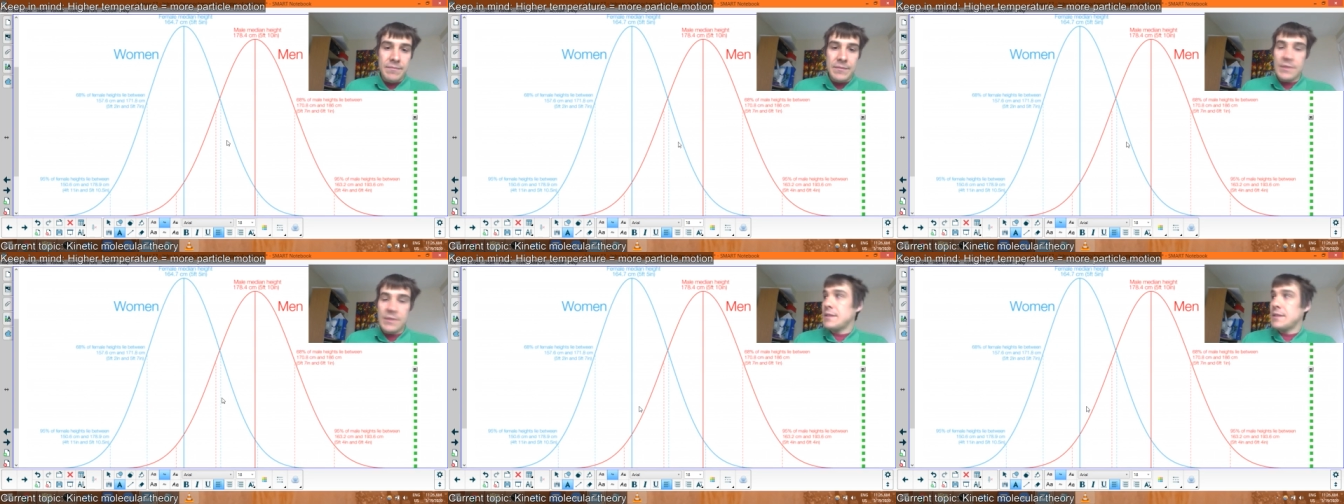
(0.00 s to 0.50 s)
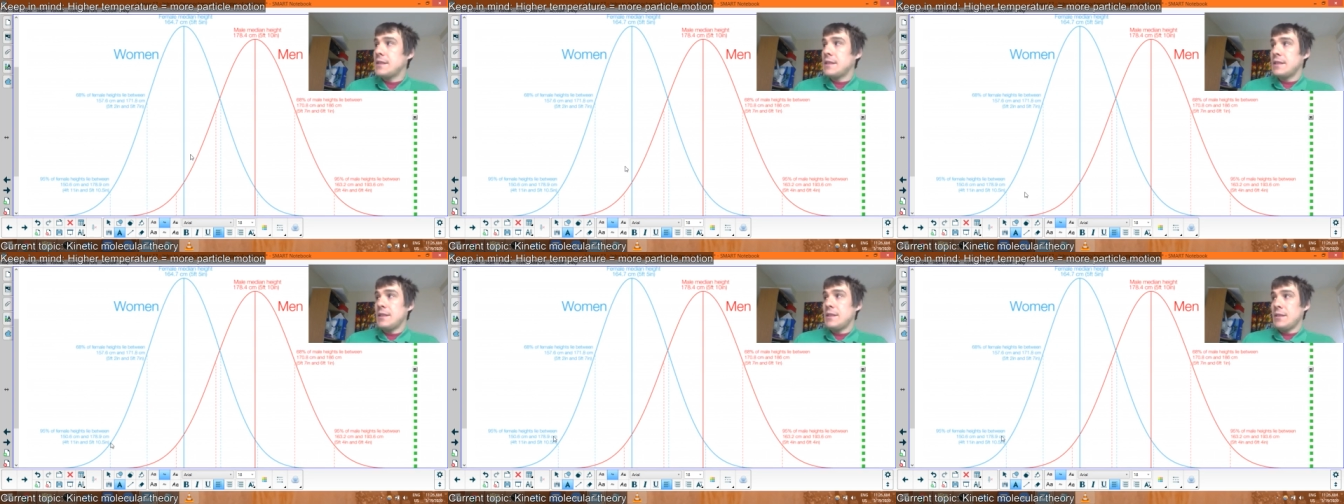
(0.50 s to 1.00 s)
So
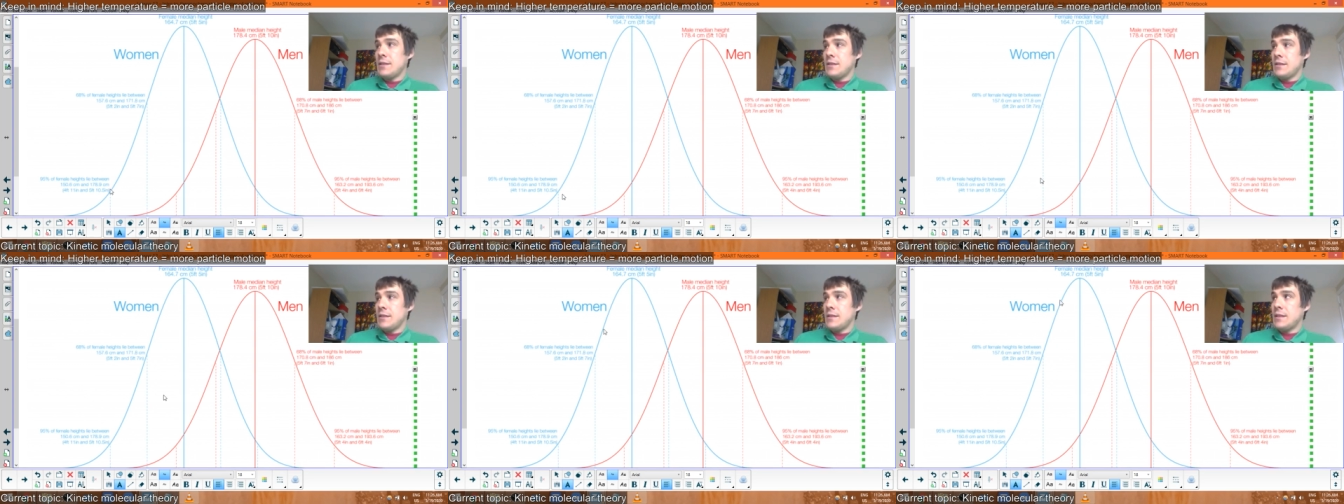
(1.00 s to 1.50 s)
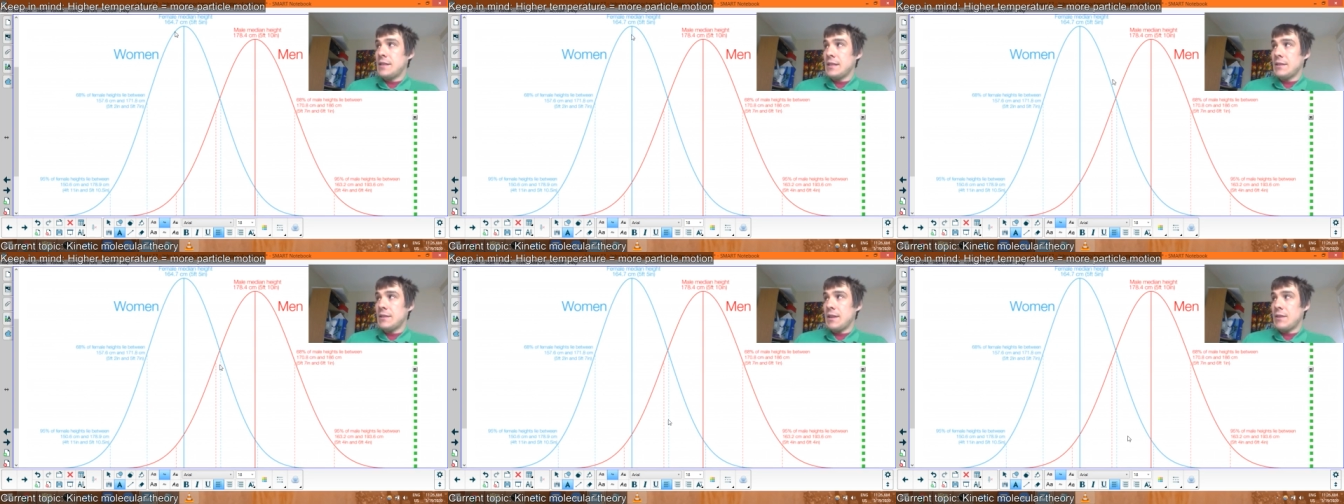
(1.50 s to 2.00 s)
this
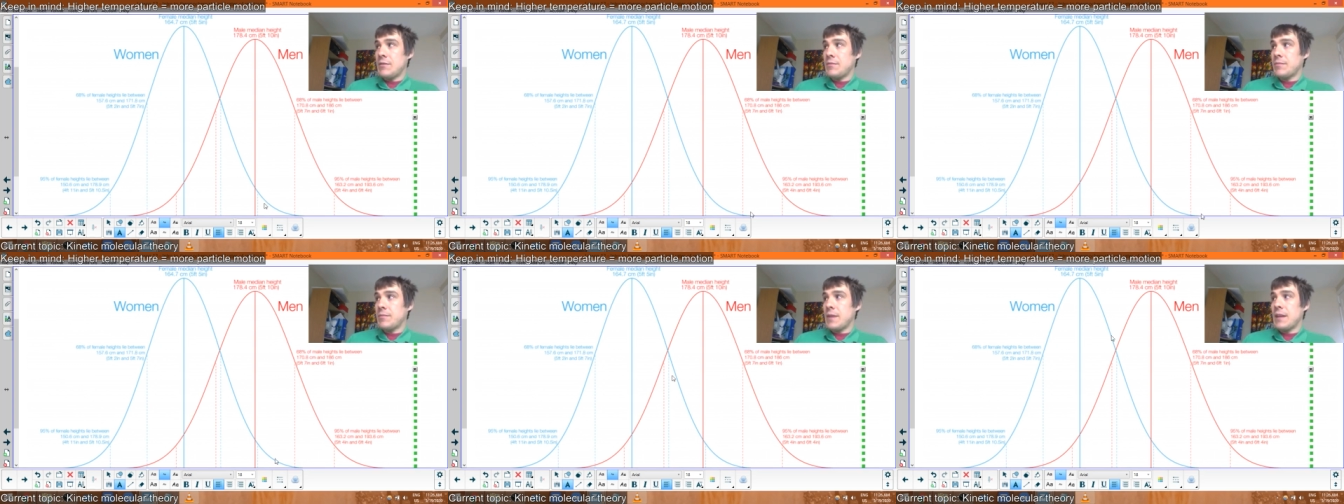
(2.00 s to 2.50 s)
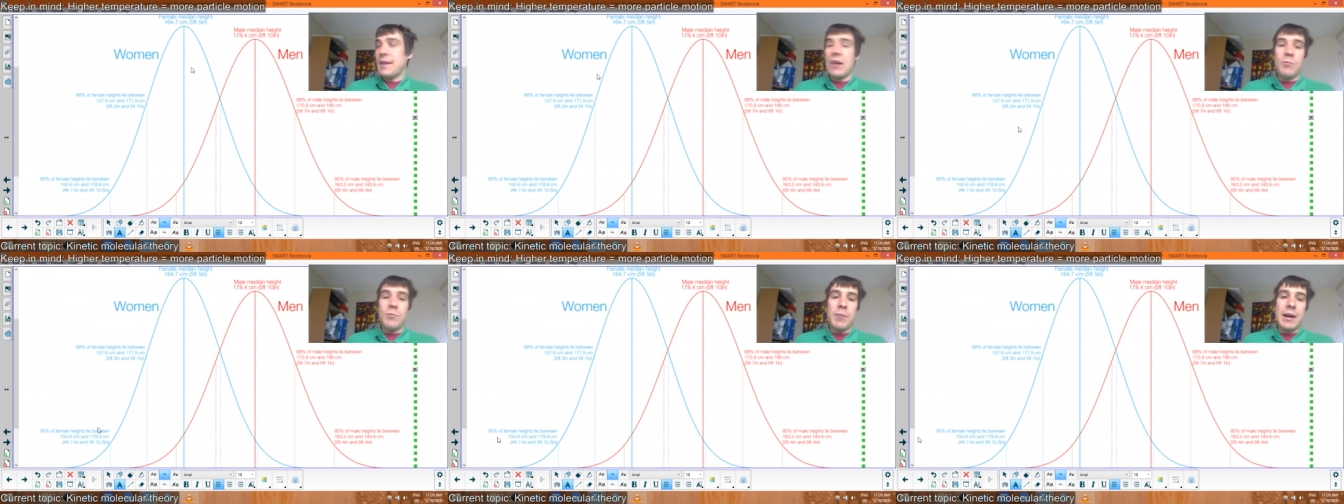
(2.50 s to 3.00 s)
tells you how
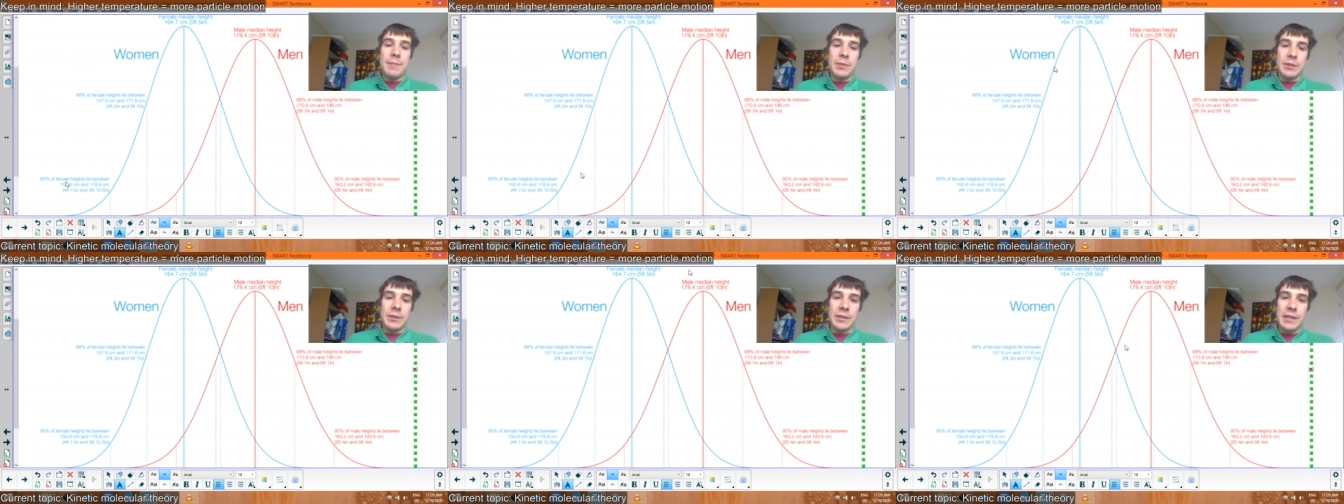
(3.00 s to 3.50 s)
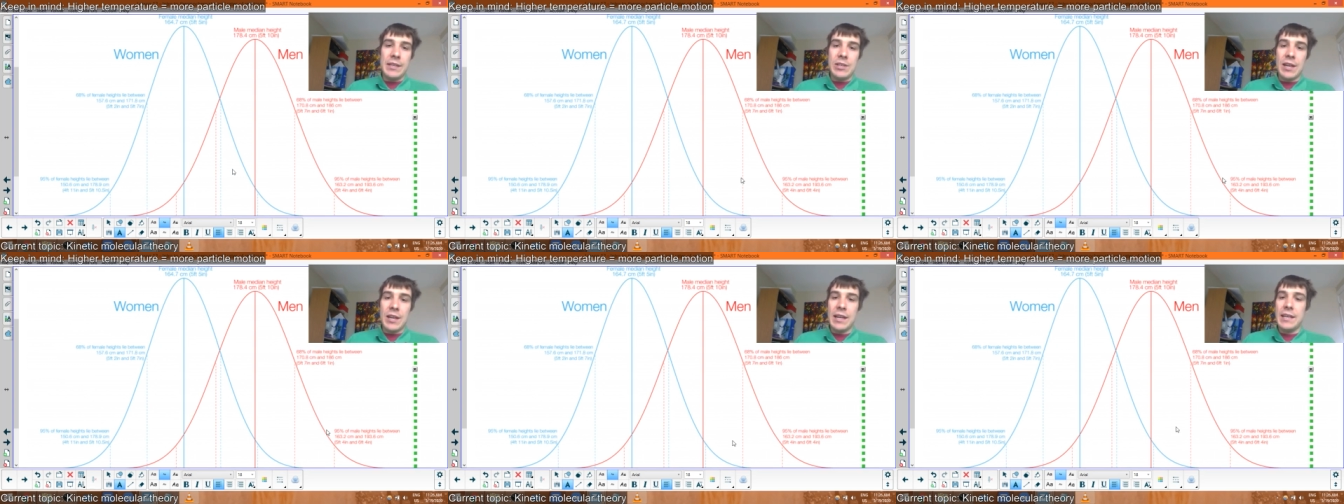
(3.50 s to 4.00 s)
popular
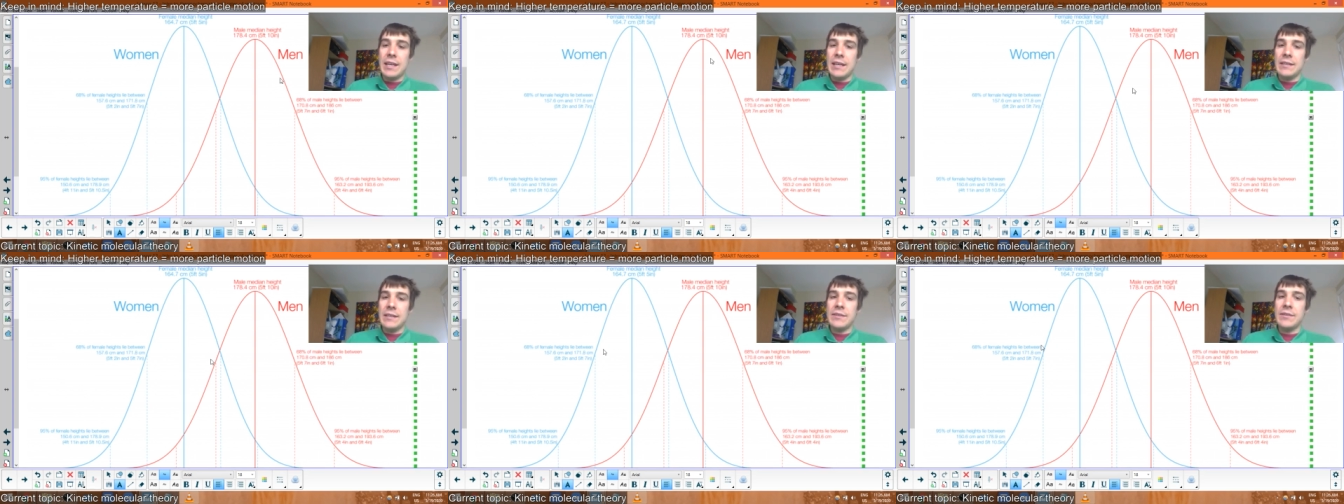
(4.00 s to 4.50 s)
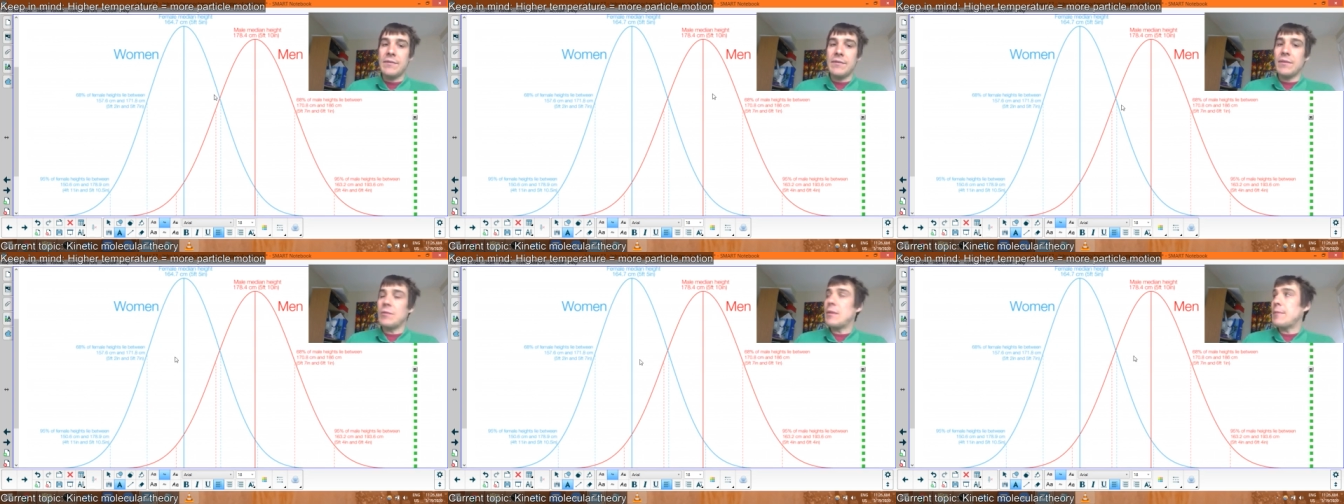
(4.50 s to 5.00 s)
each height is
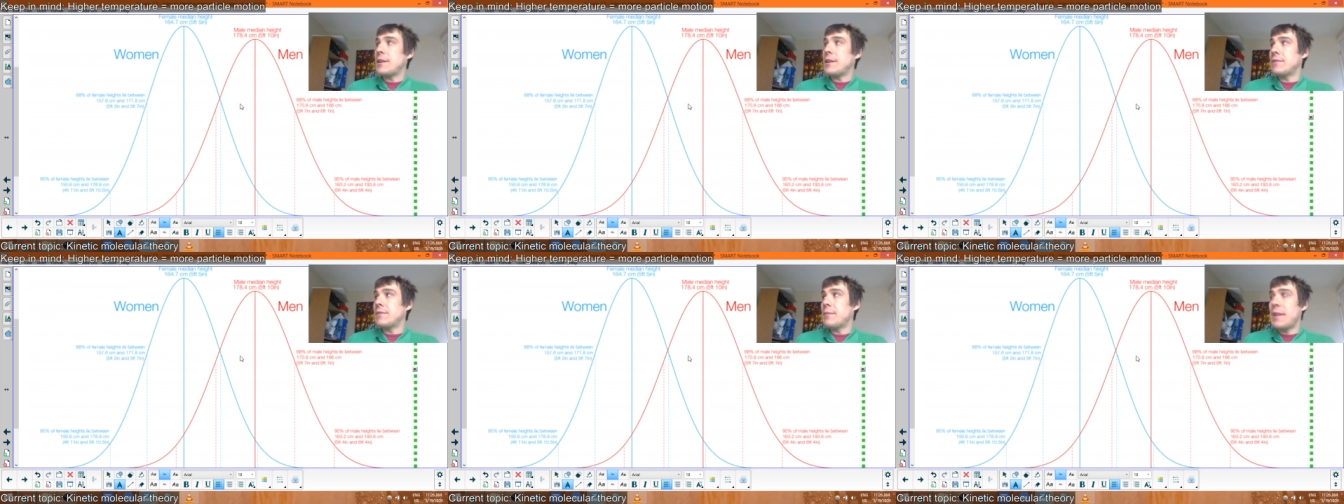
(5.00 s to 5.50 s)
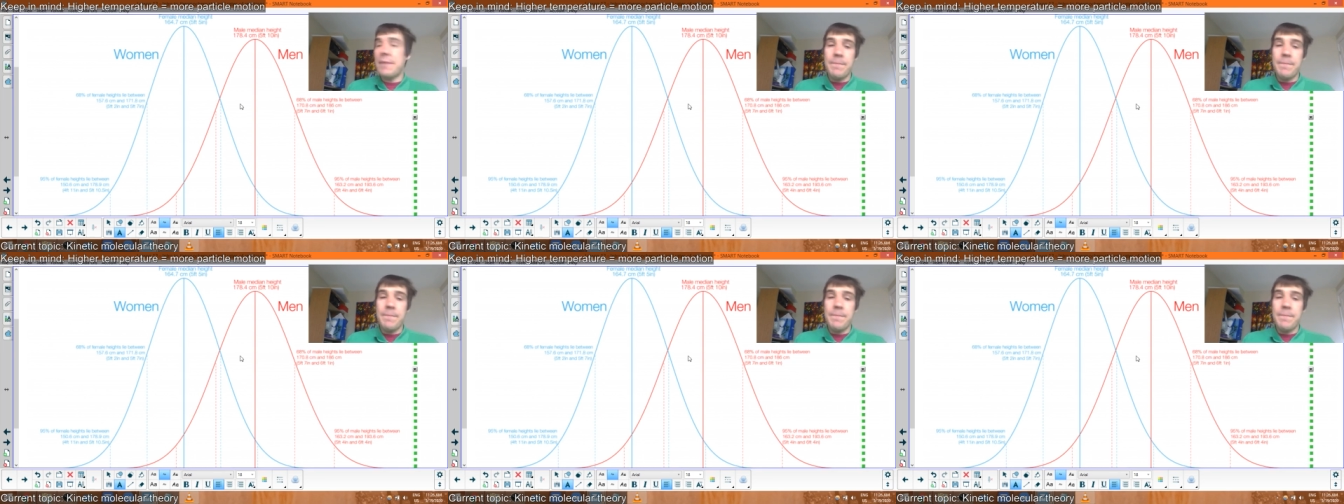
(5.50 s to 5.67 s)
for women and for men.